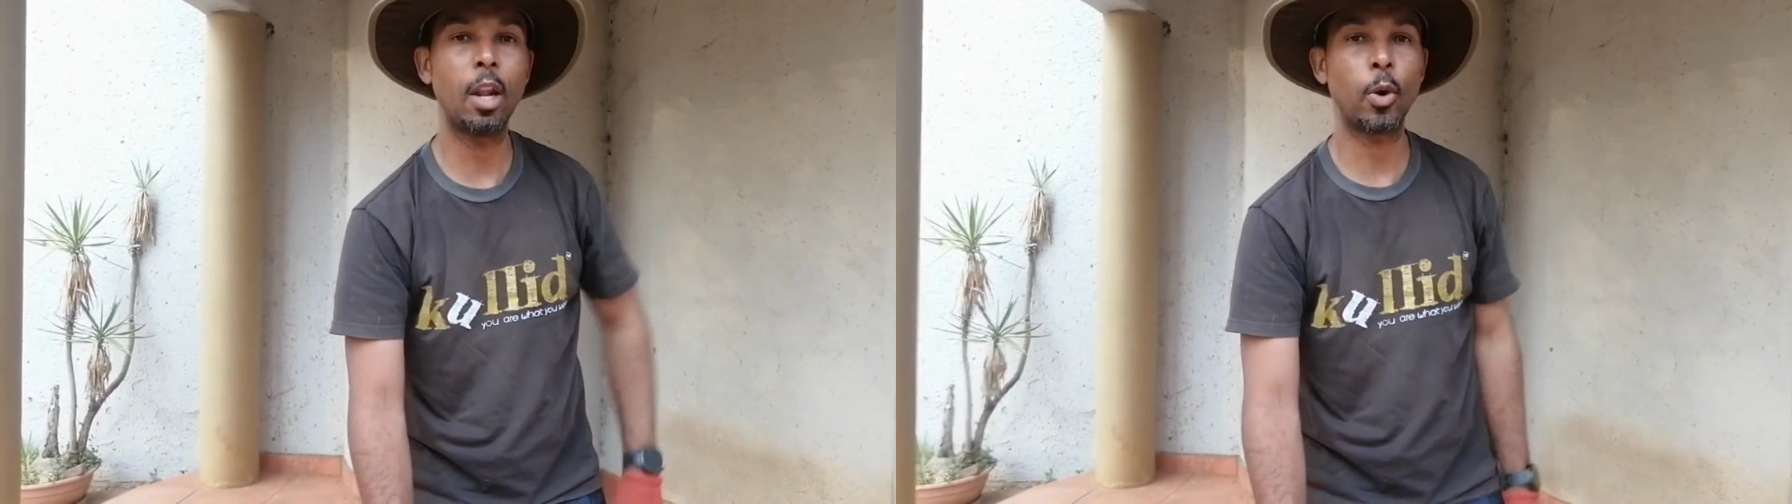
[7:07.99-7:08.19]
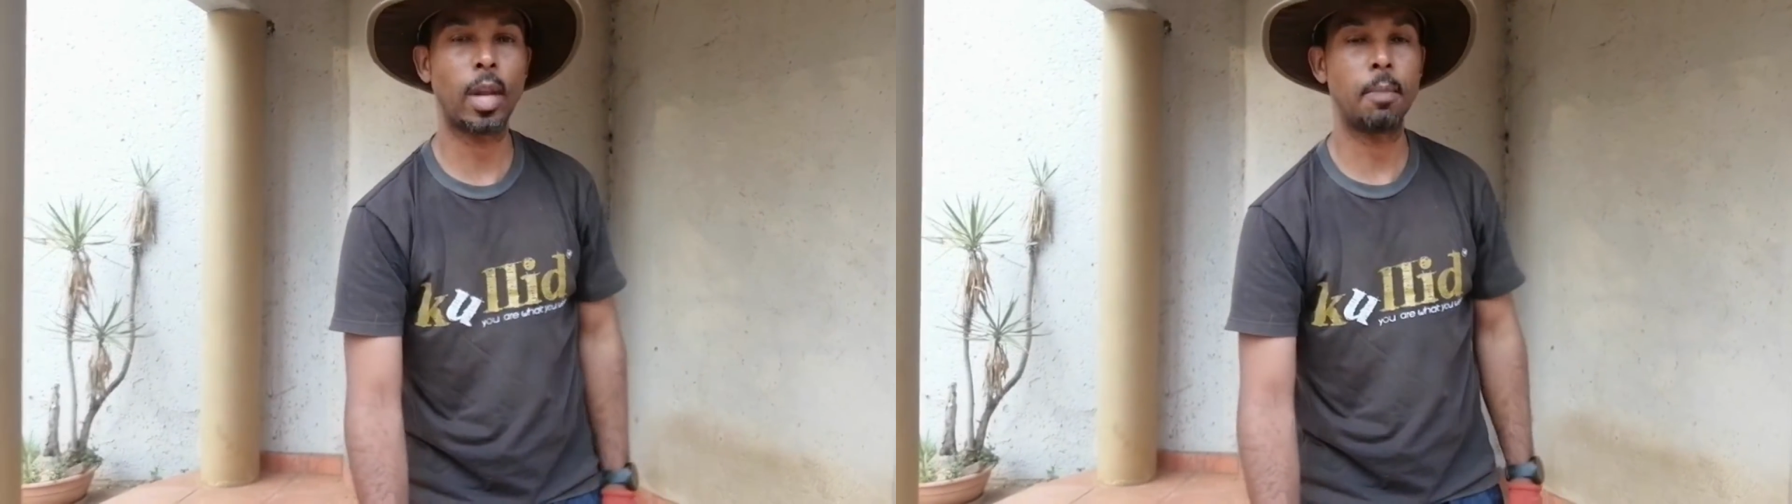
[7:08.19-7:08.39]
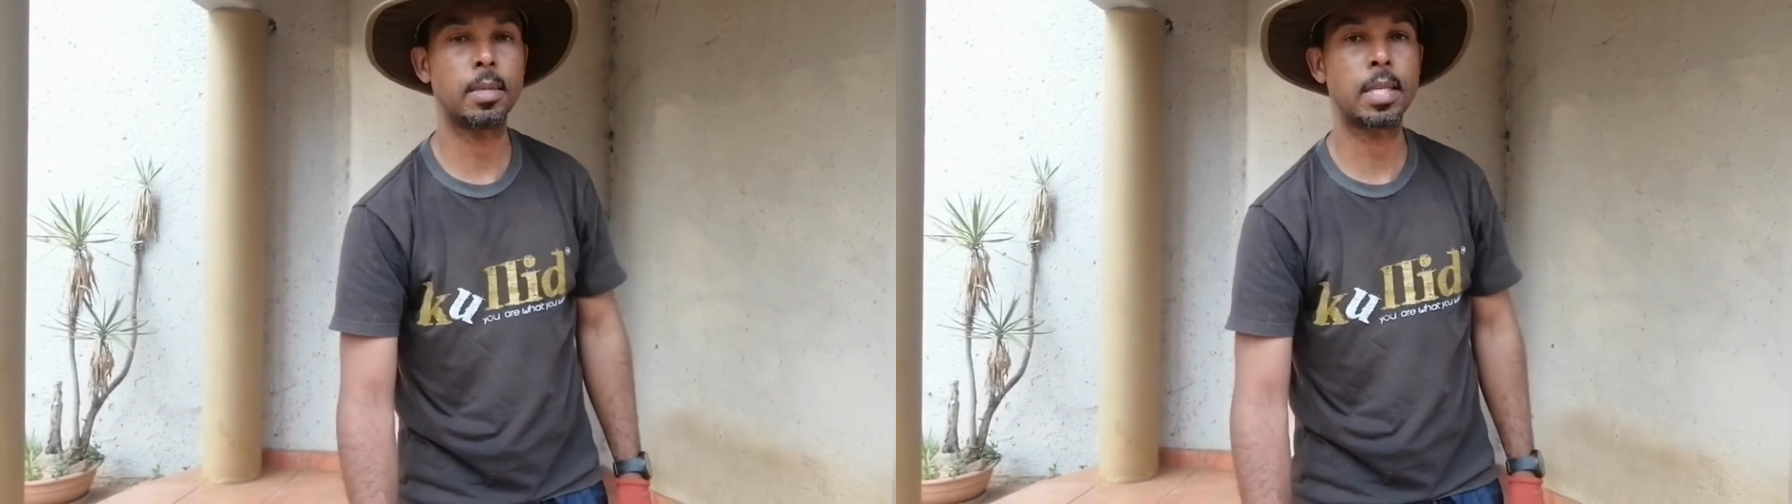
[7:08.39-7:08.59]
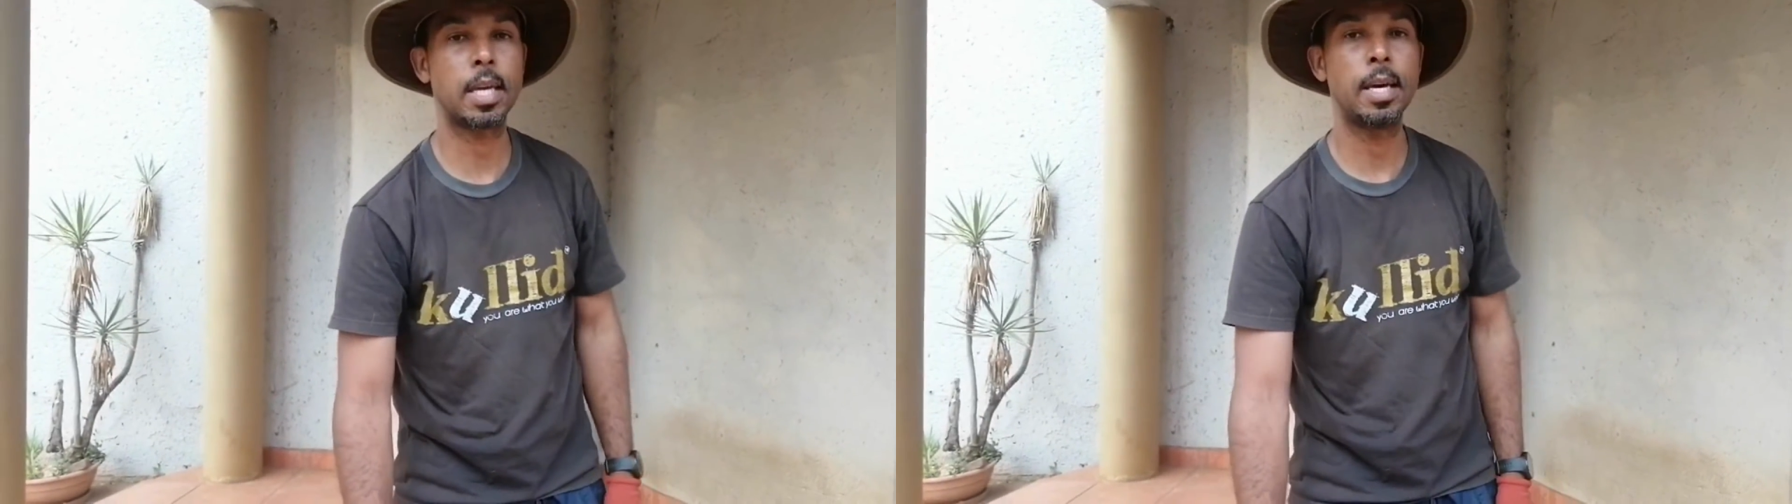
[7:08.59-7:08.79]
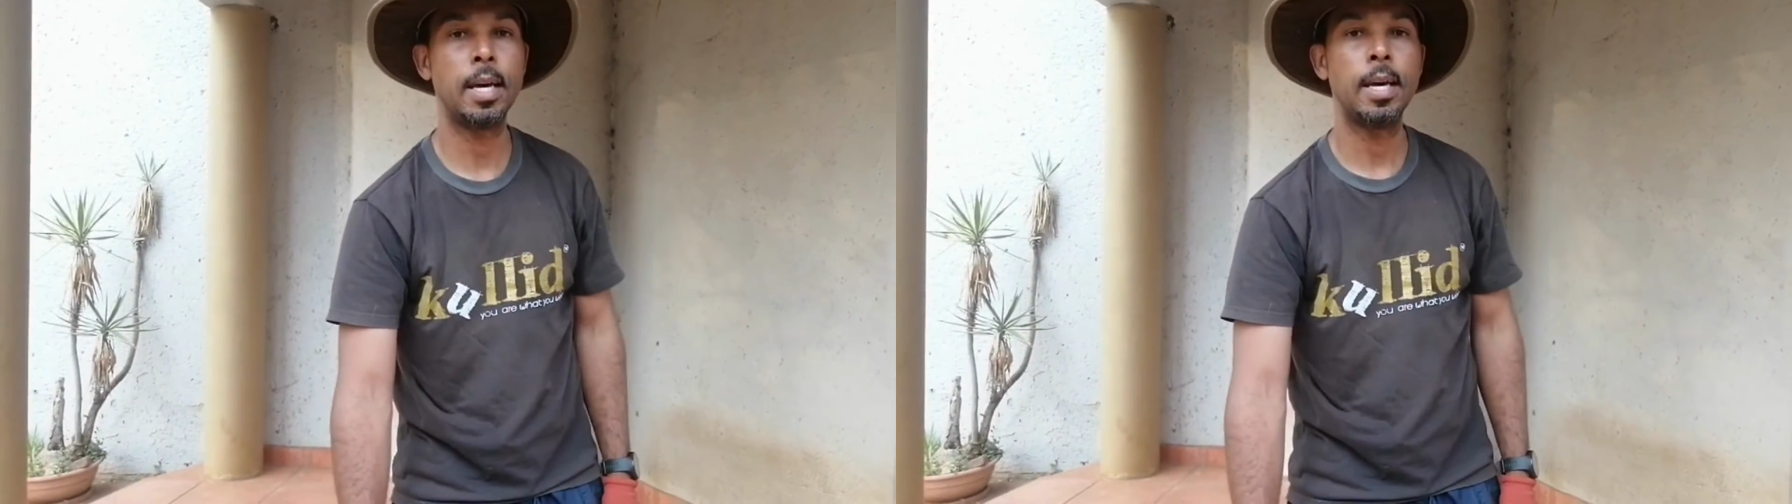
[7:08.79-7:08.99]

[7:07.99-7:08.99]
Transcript: kilograms.